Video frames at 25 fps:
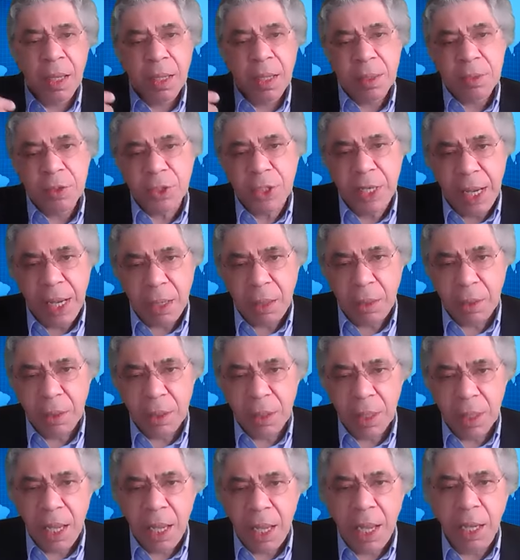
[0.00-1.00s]

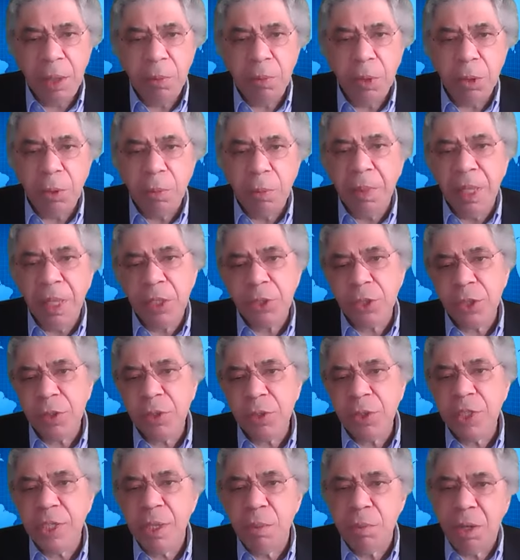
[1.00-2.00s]
Second, I will mention
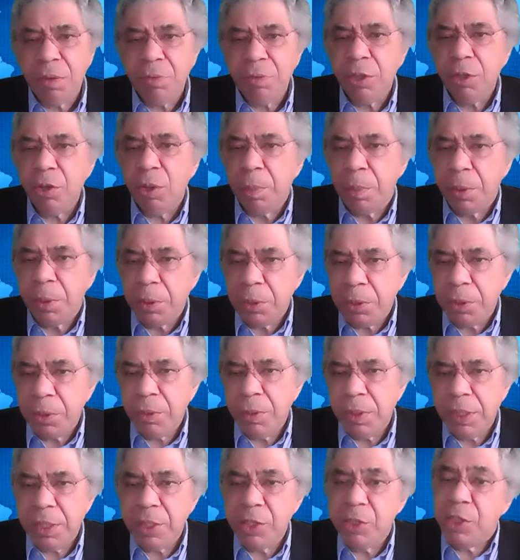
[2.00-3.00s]
some of the
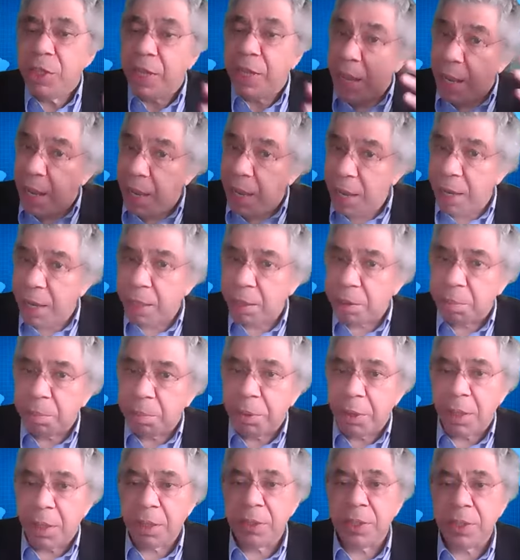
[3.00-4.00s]
opportunities and
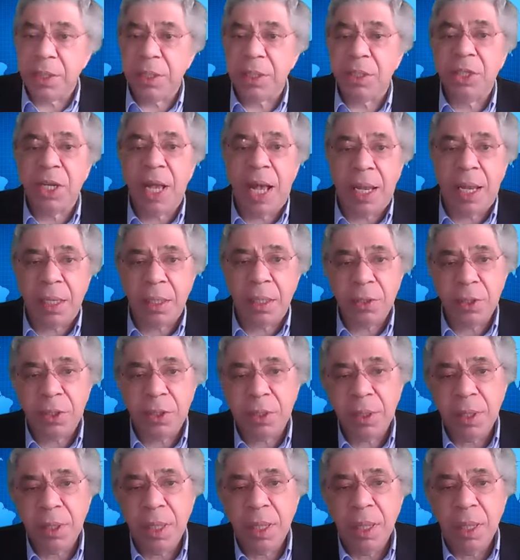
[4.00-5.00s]
policy
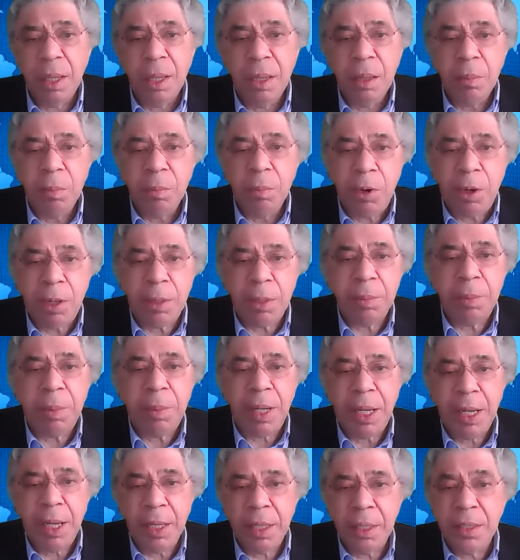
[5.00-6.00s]
challenges brought
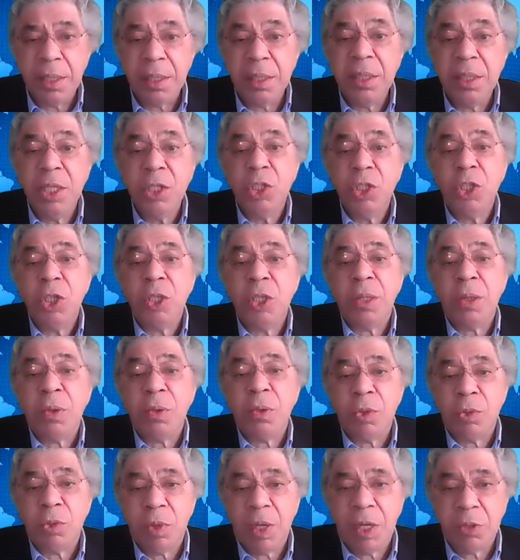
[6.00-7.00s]
by the digital
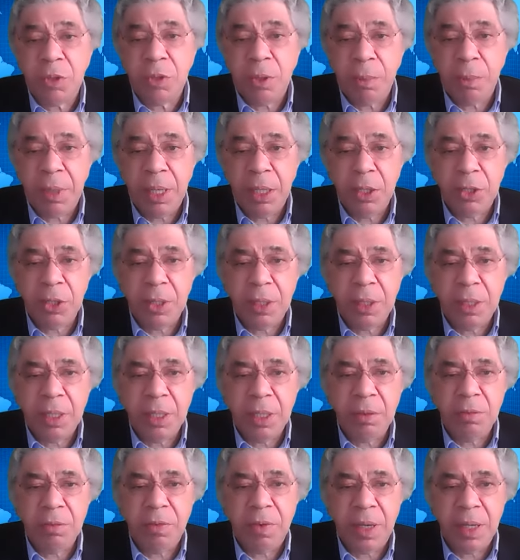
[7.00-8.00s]
transformation
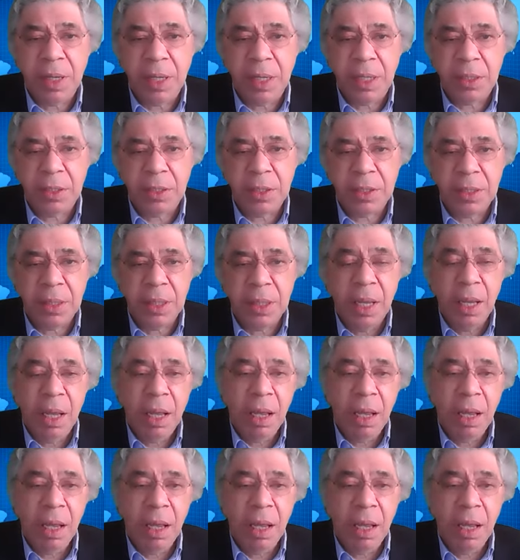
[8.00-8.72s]
in finance.